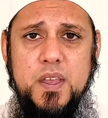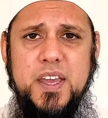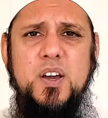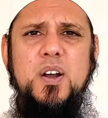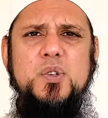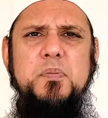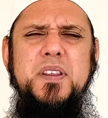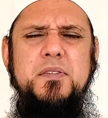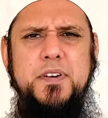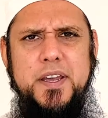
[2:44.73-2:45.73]
It could also mean
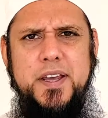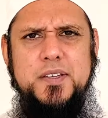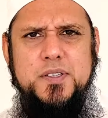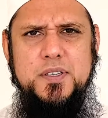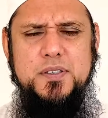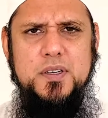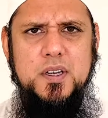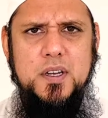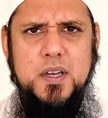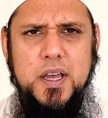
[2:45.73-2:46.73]
the finances.
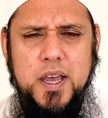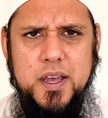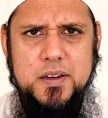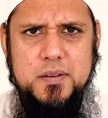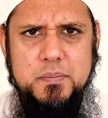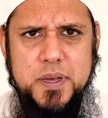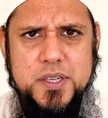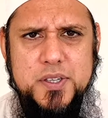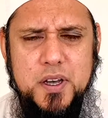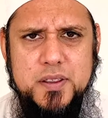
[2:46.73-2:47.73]
And
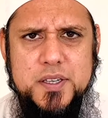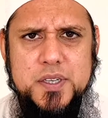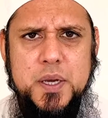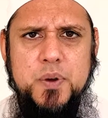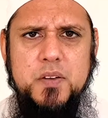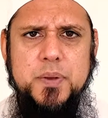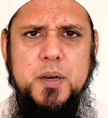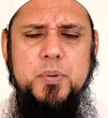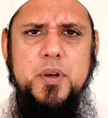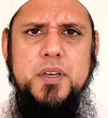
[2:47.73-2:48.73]
based on this, he would have been
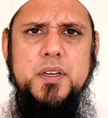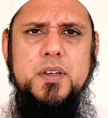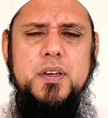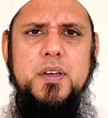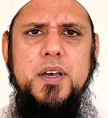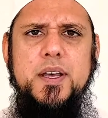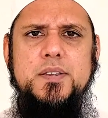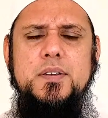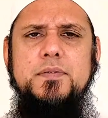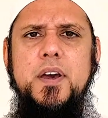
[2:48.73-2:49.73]
appointed as
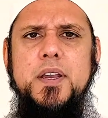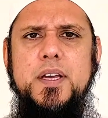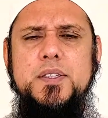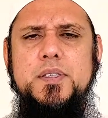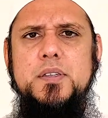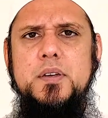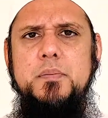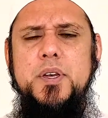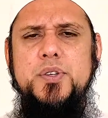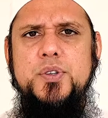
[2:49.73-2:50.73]
the finance
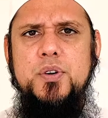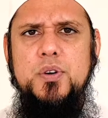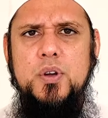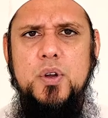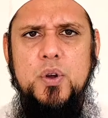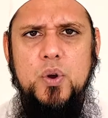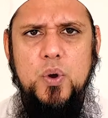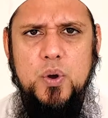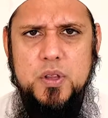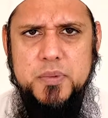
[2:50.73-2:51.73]
minister
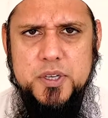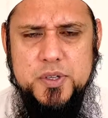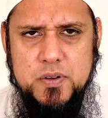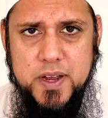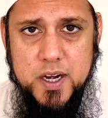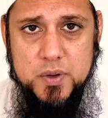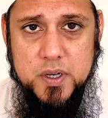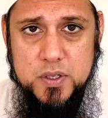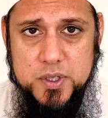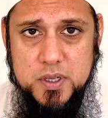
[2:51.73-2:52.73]
or the minister of
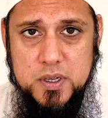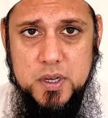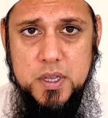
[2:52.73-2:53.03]
agriculture.